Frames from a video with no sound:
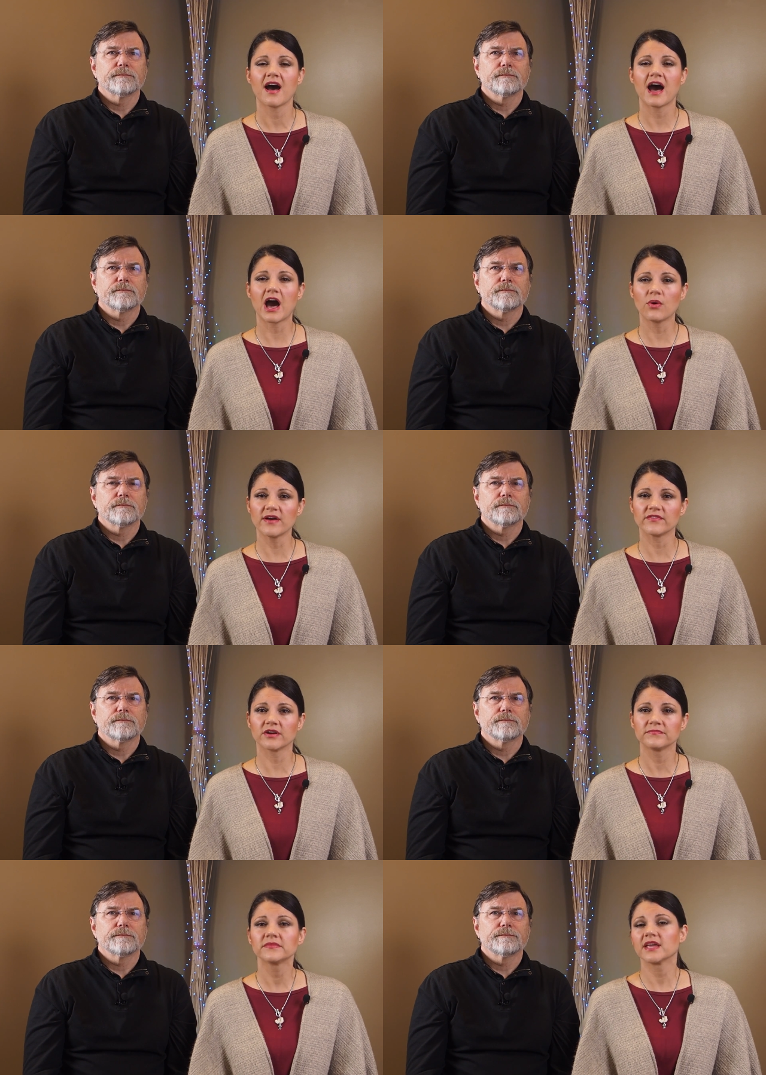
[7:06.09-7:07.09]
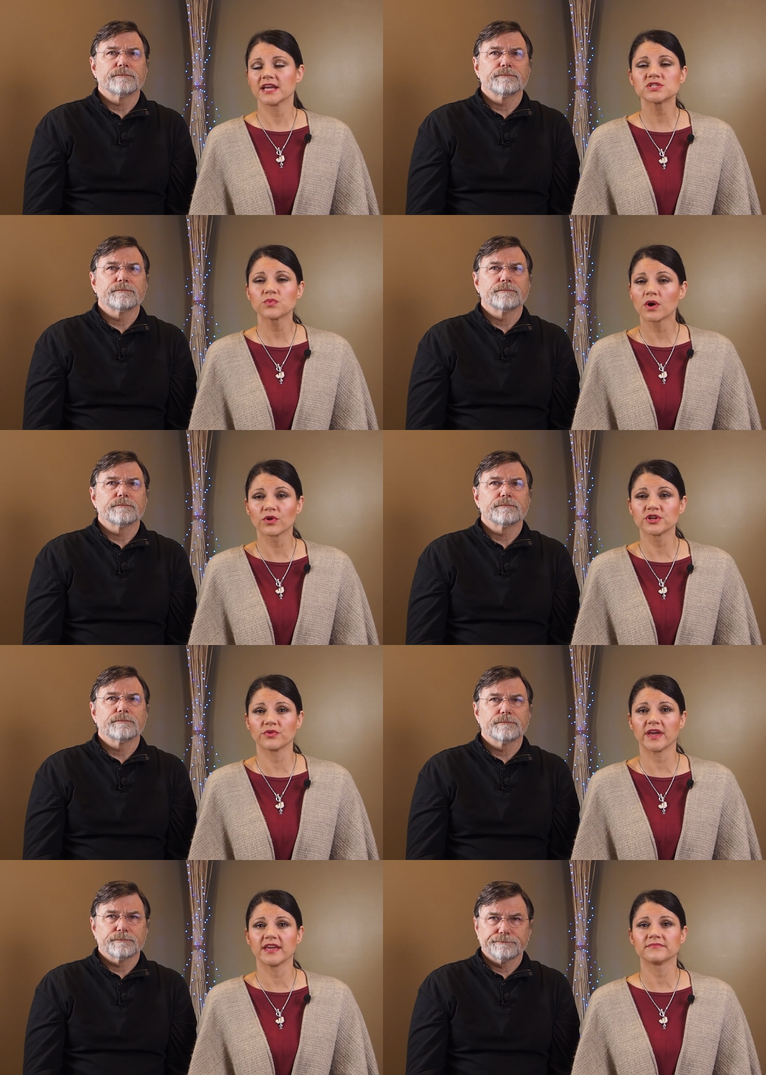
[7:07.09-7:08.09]
Speaker 1: However, it's what we're
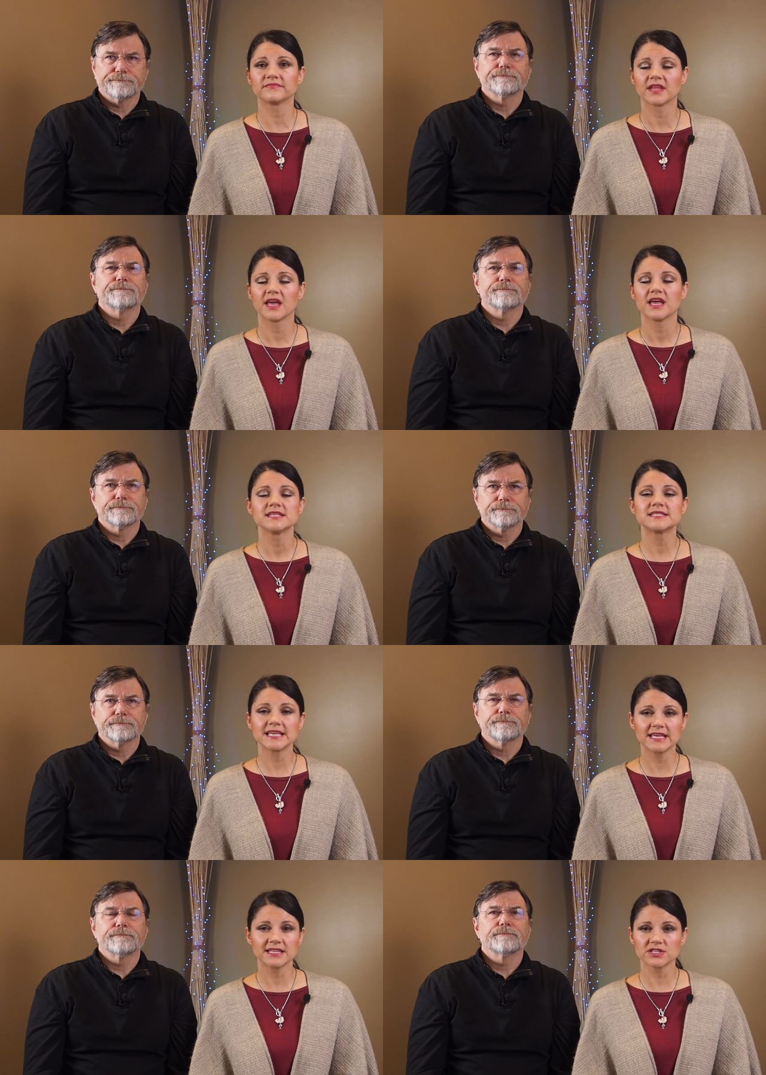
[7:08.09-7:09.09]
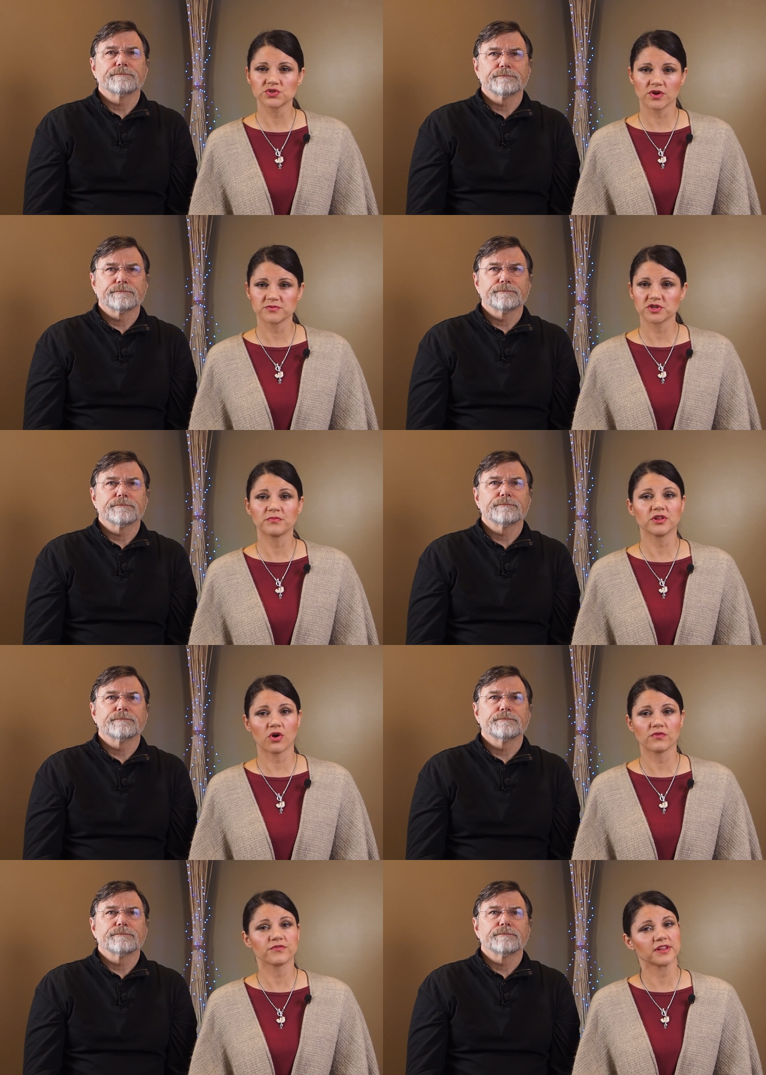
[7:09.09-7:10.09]
doing. See the description
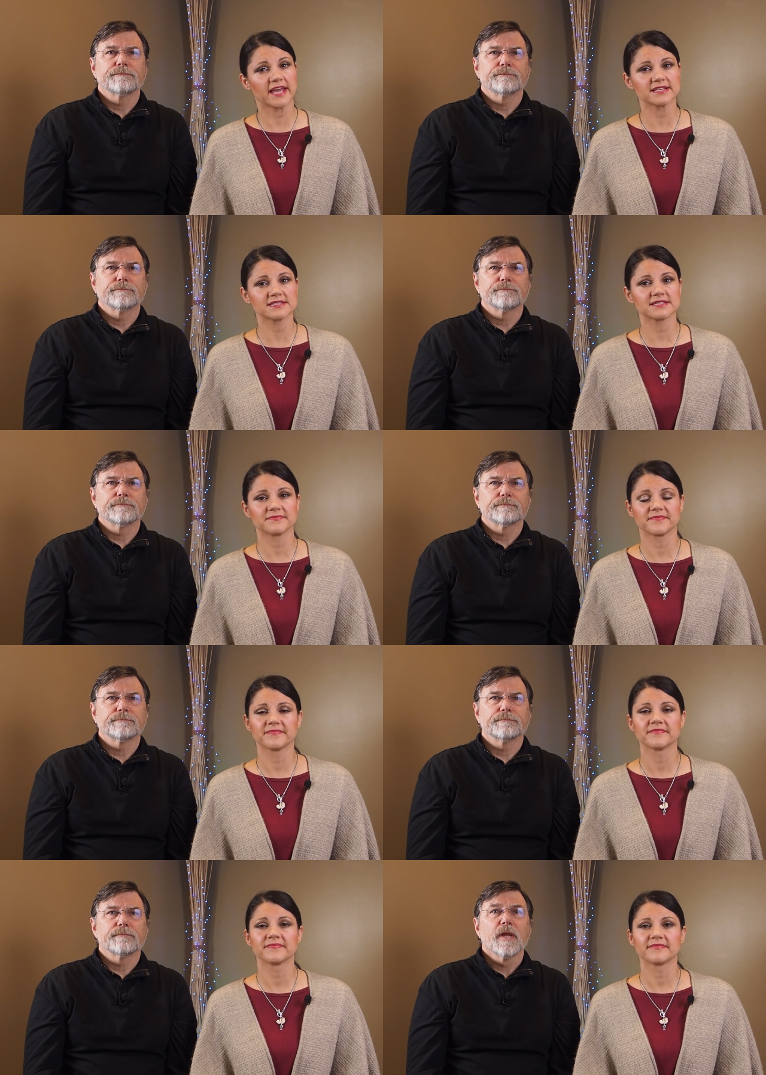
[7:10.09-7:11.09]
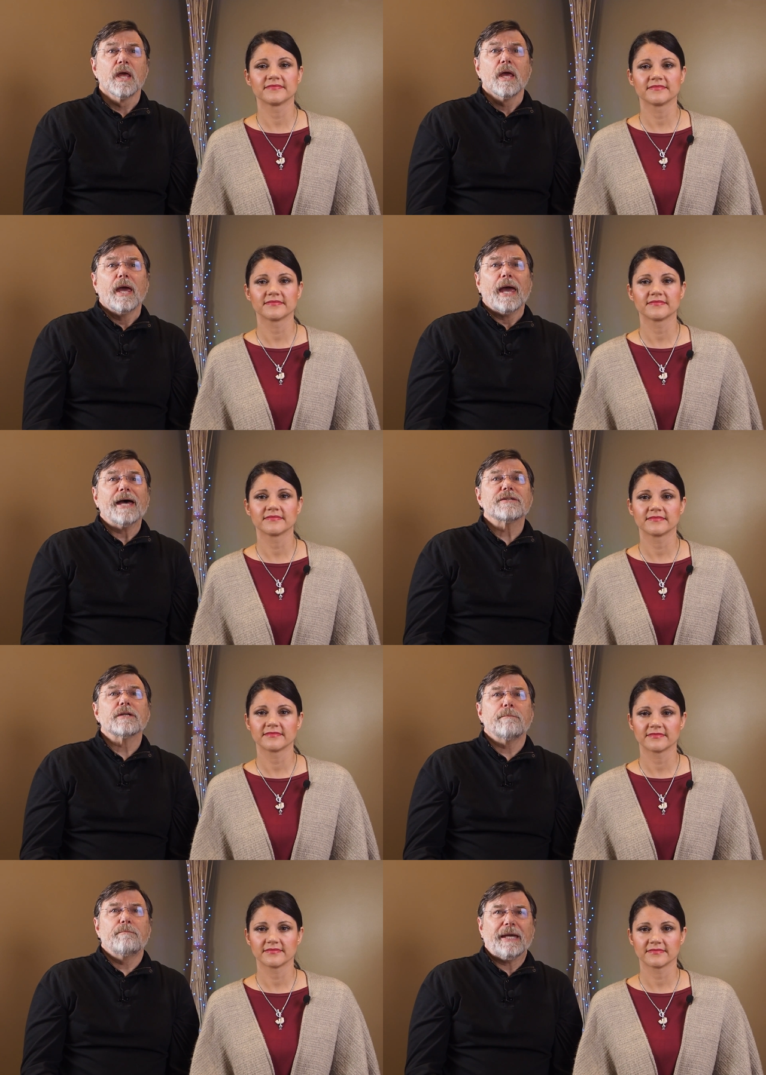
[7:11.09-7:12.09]
below for links.
Speaker 2: As
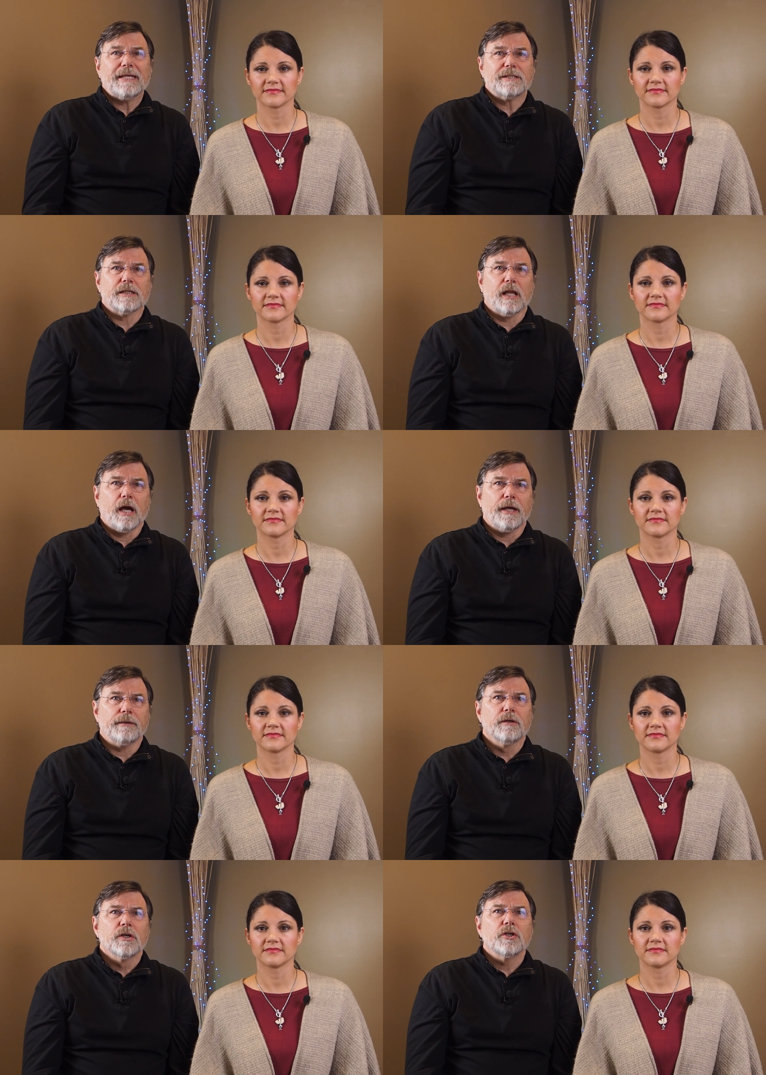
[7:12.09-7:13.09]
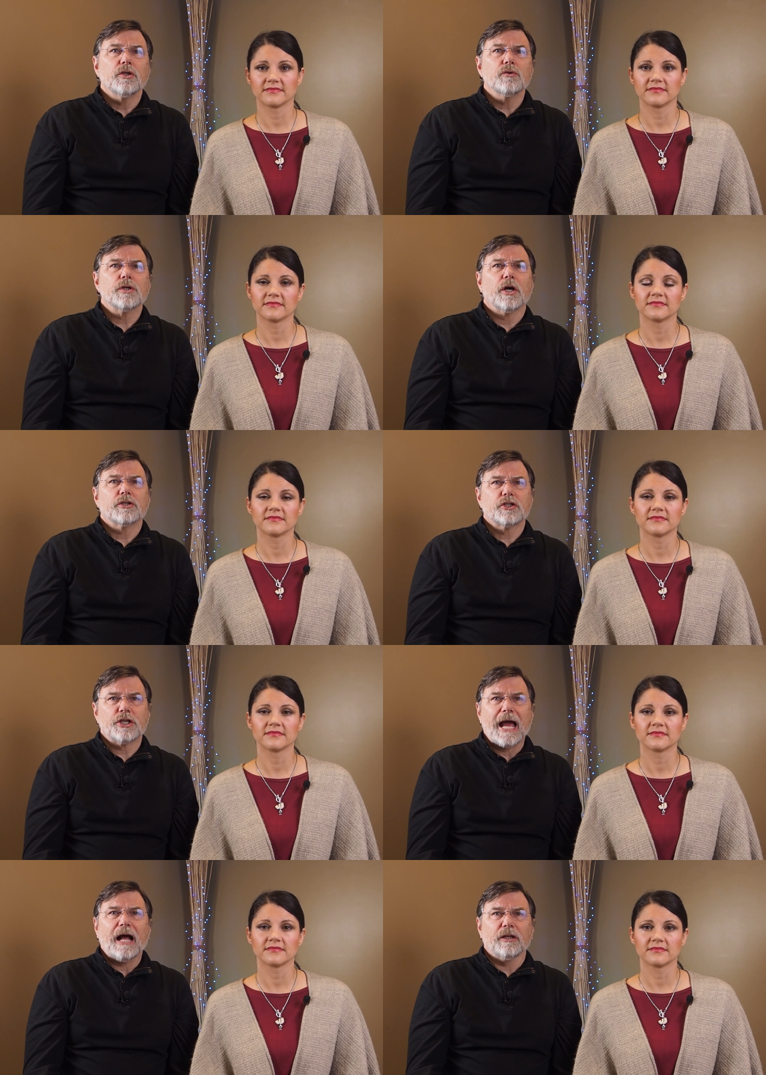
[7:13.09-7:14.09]
a baseline, use our
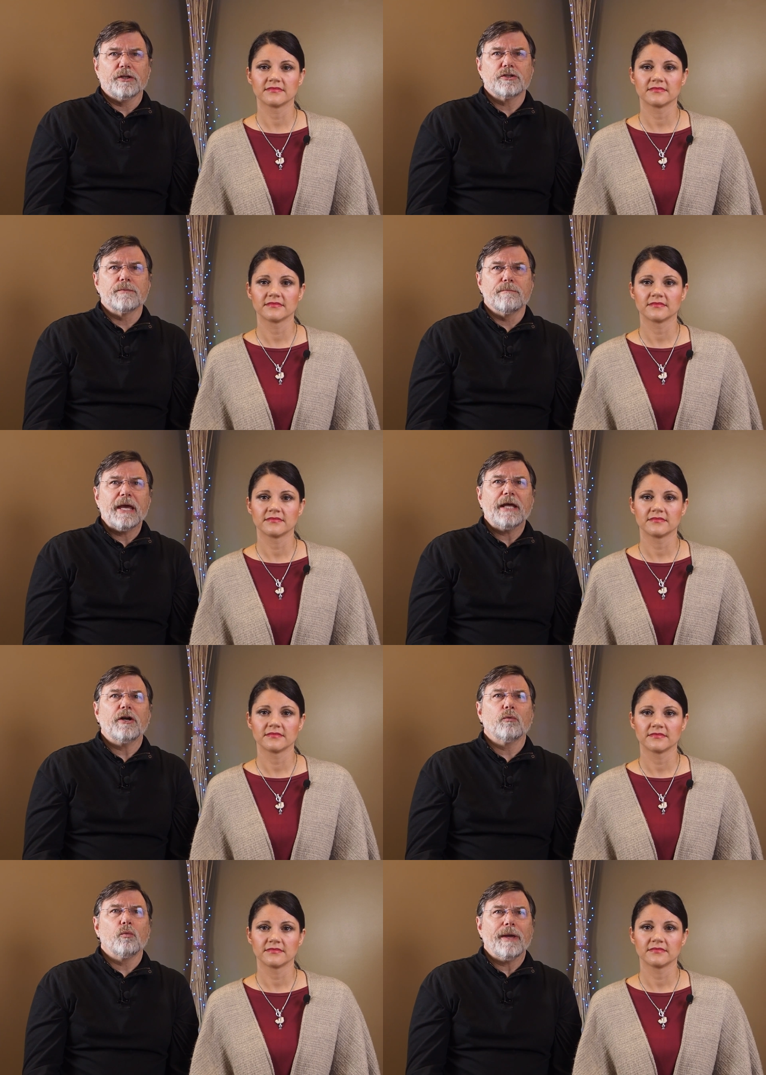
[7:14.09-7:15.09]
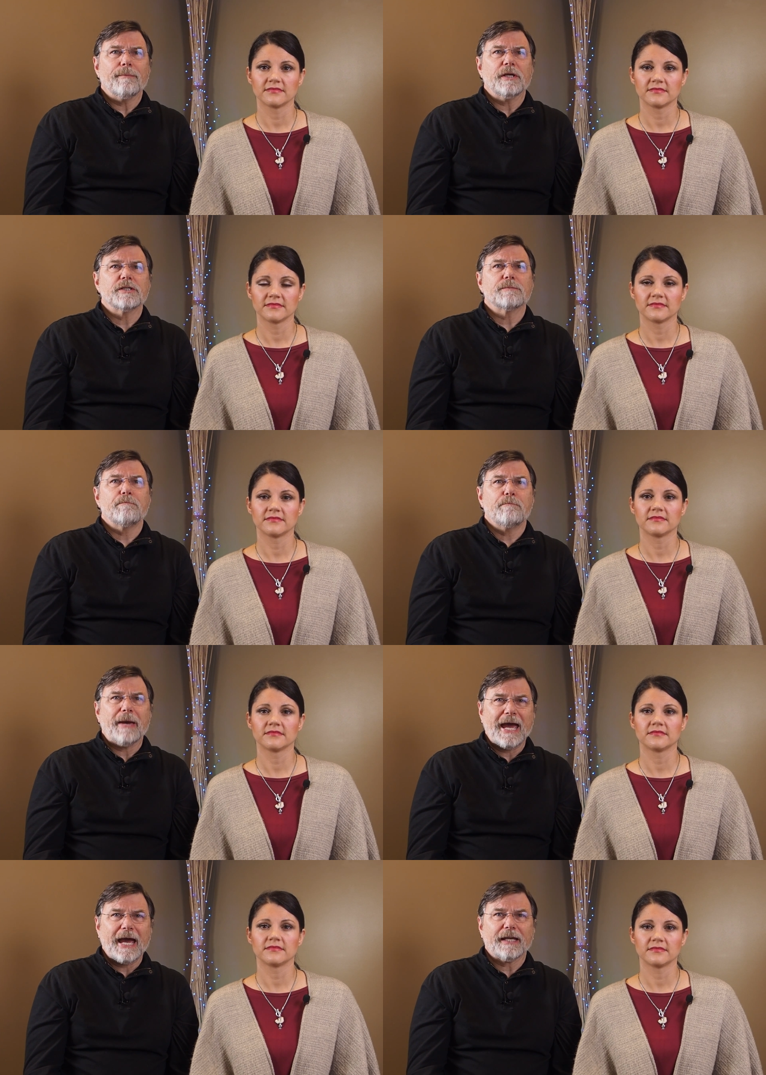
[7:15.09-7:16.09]
challenged men or women's
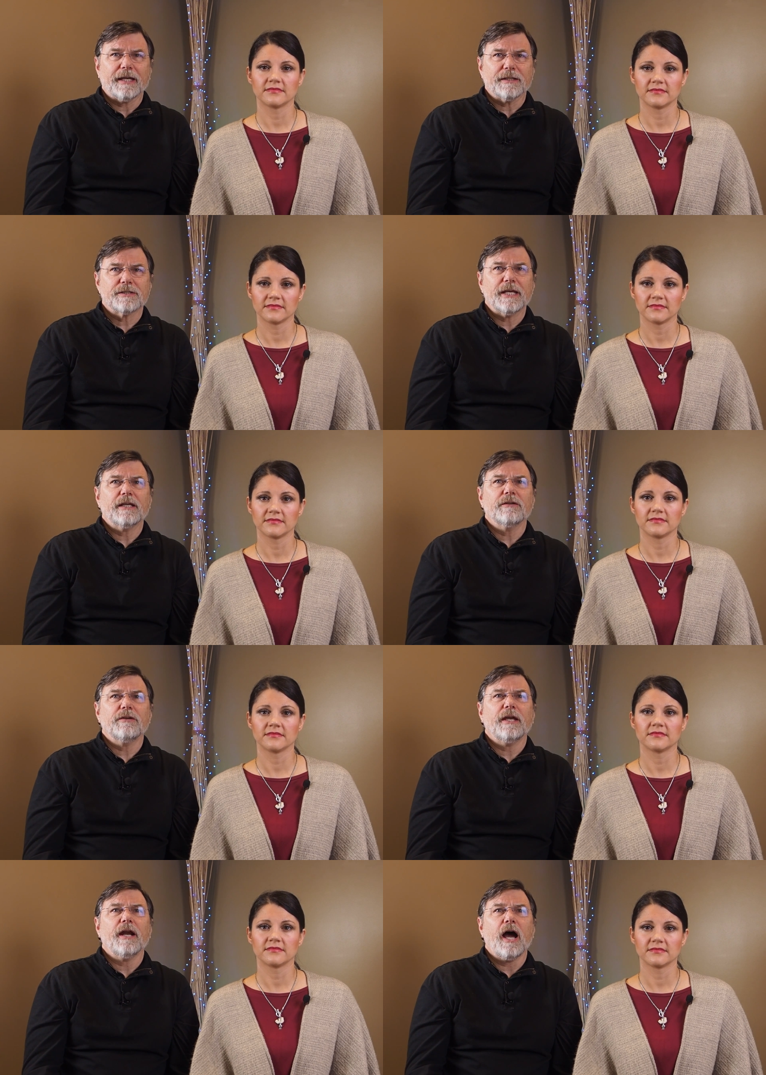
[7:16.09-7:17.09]
packets. They contain a